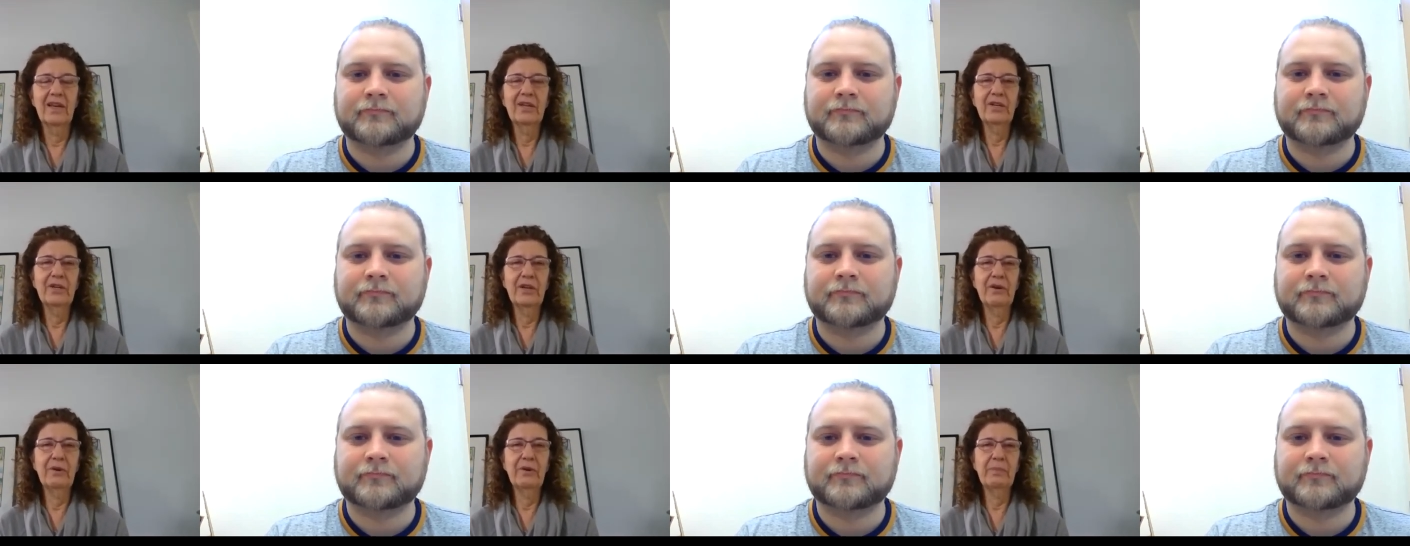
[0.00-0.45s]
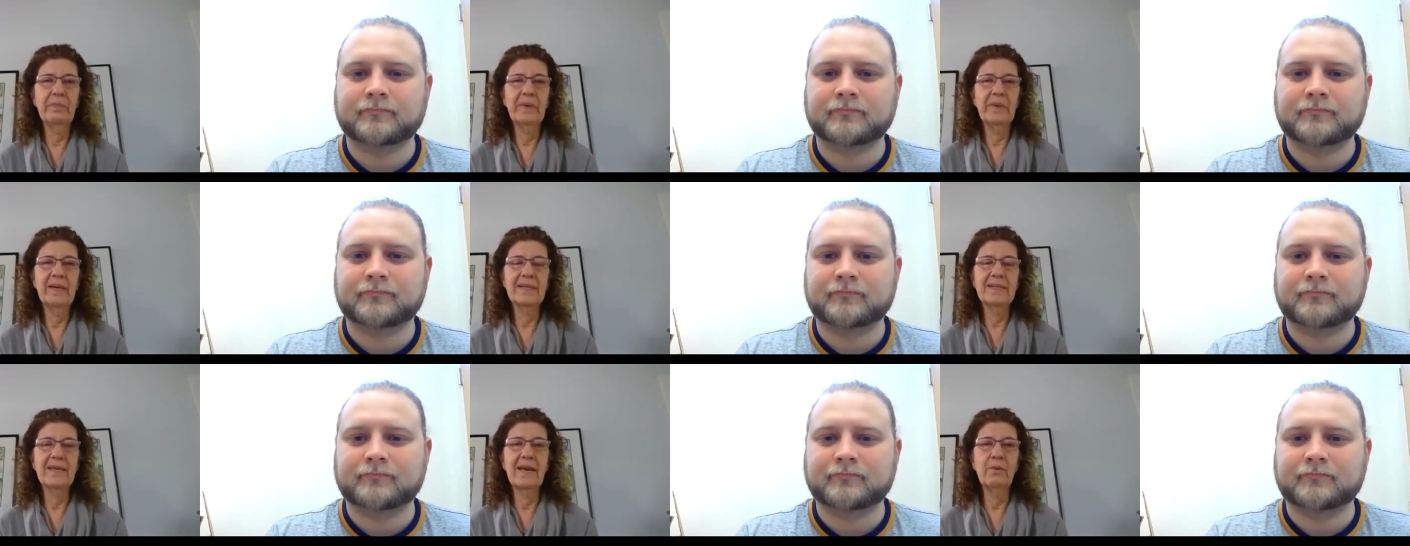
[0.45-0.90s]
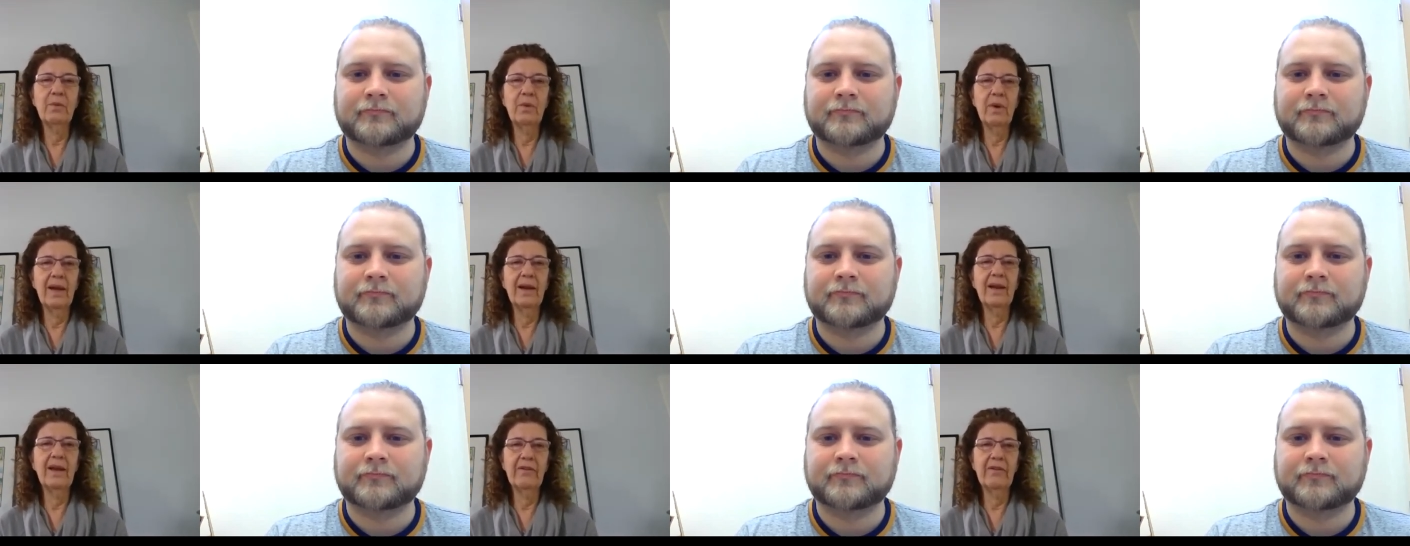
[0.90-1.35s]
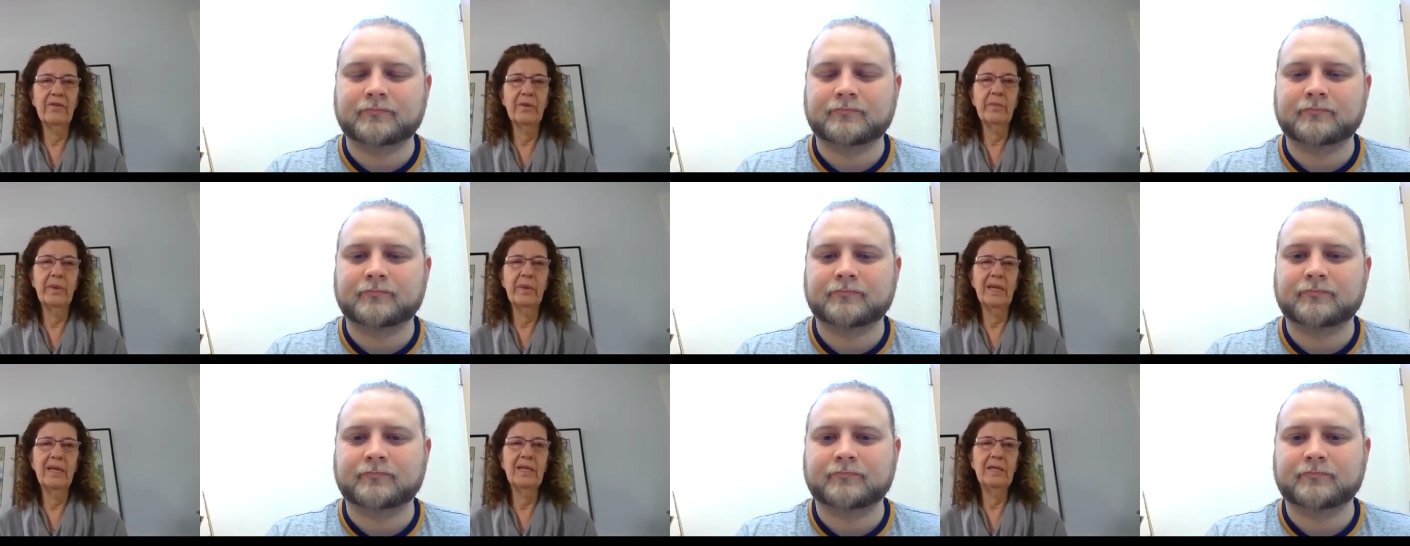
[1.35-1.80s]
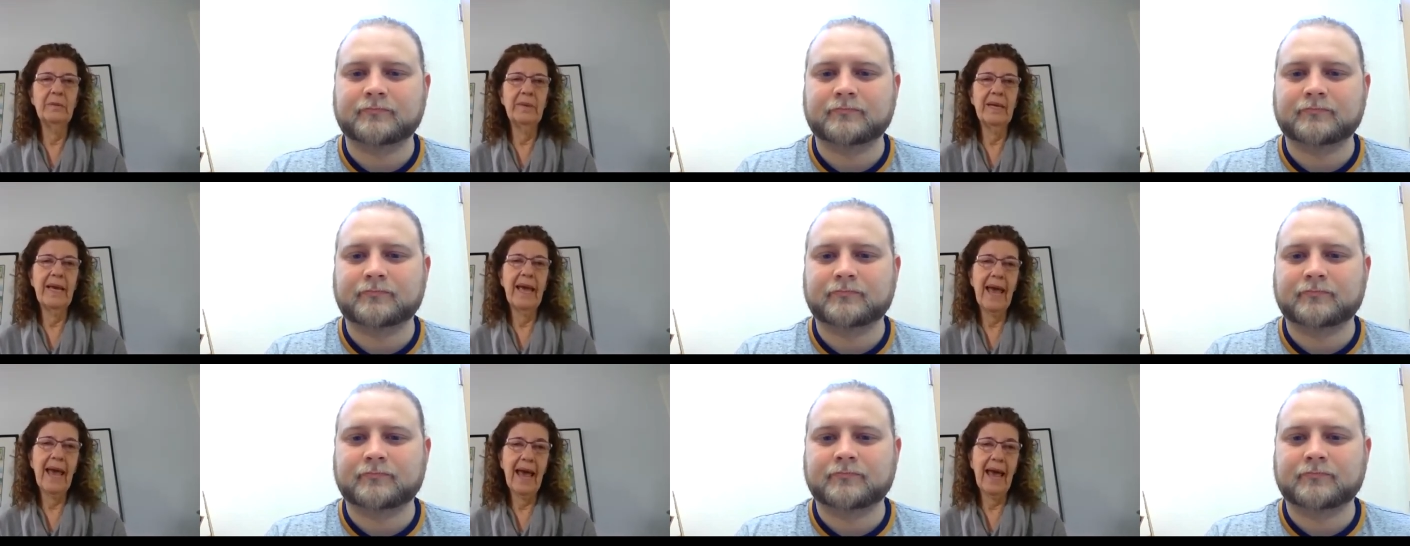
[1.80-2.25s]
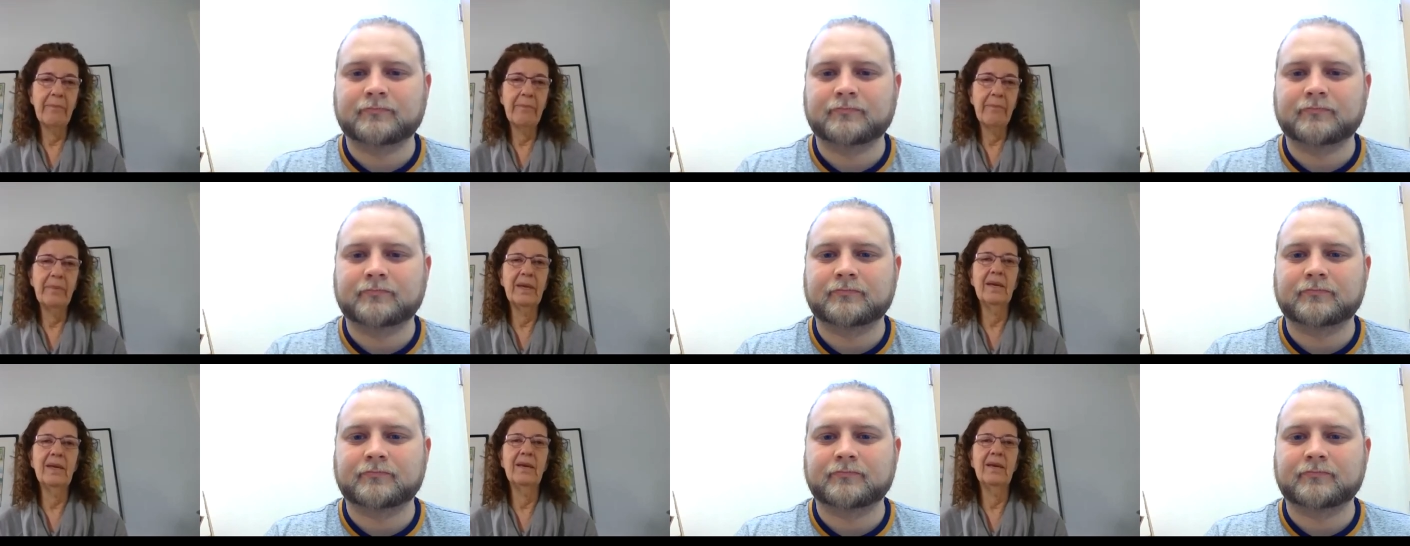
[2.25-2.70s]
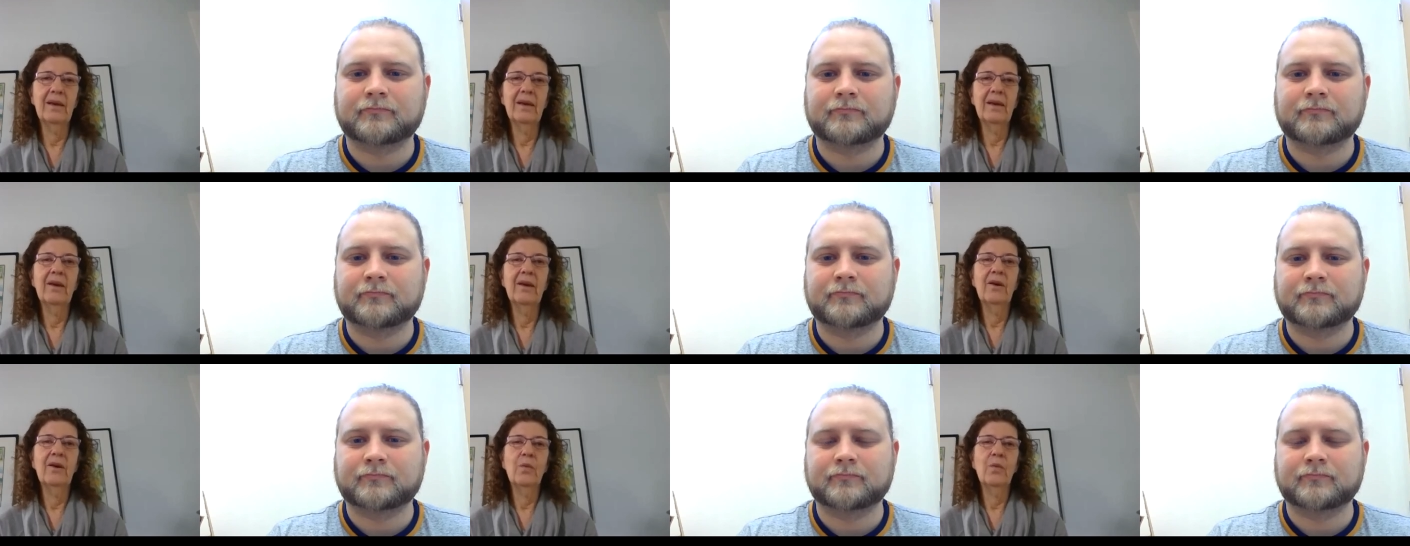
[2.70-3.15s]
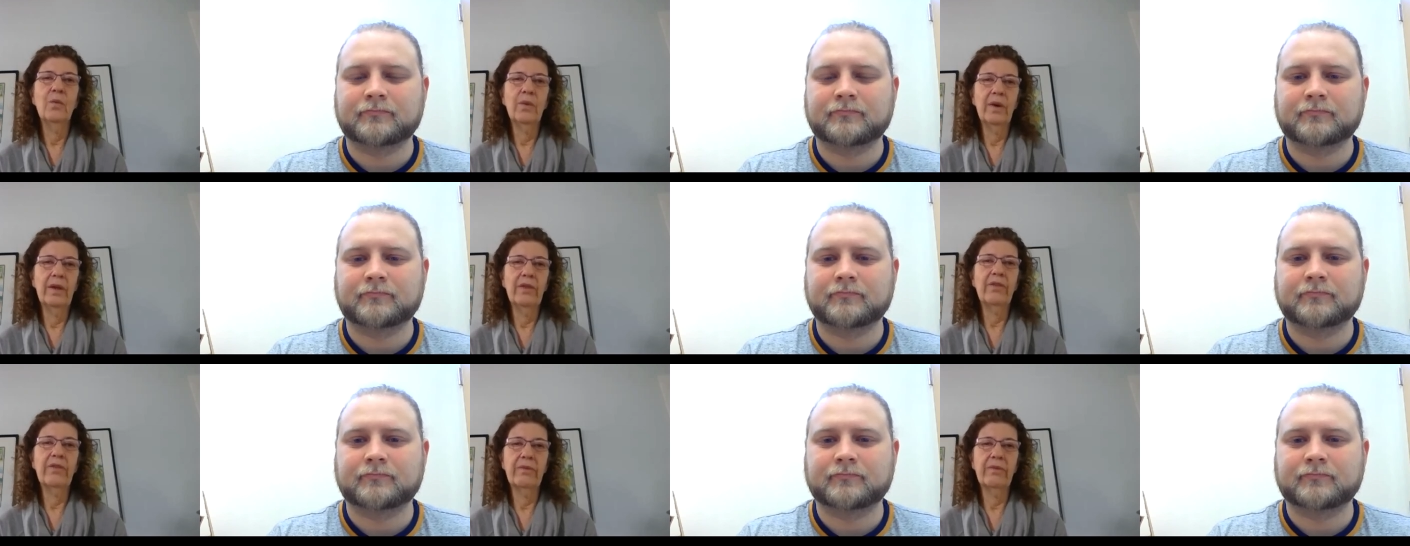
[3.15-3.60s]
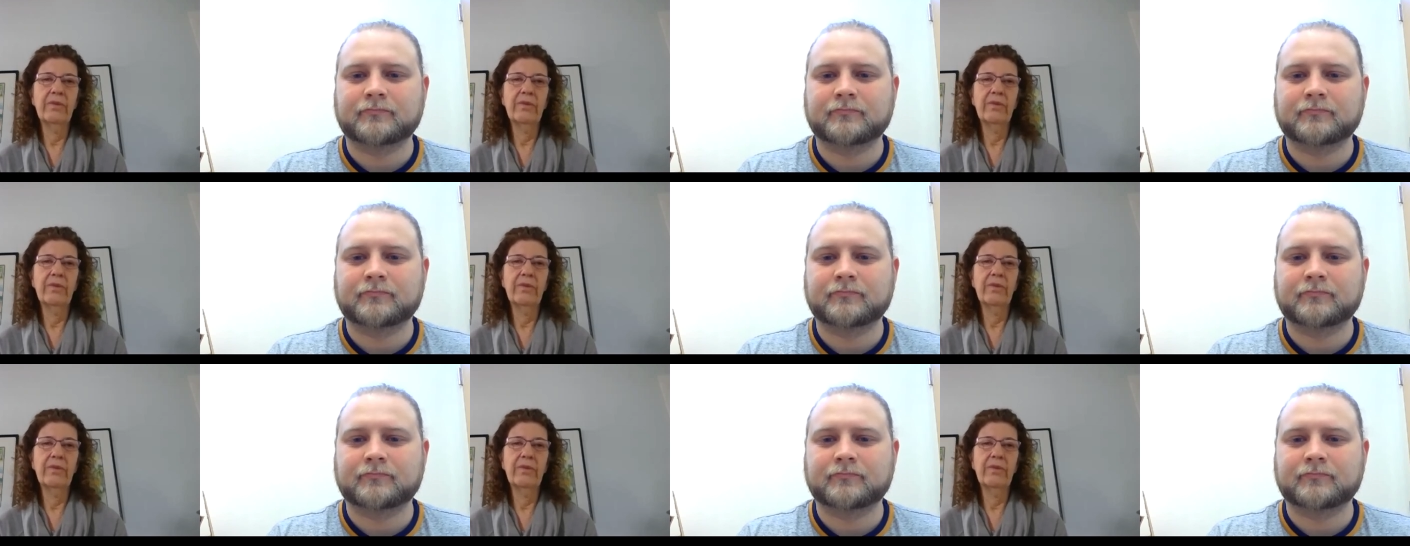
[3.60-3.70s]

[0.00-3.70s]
Speaker 1: you know, because I want everybody to be happy with,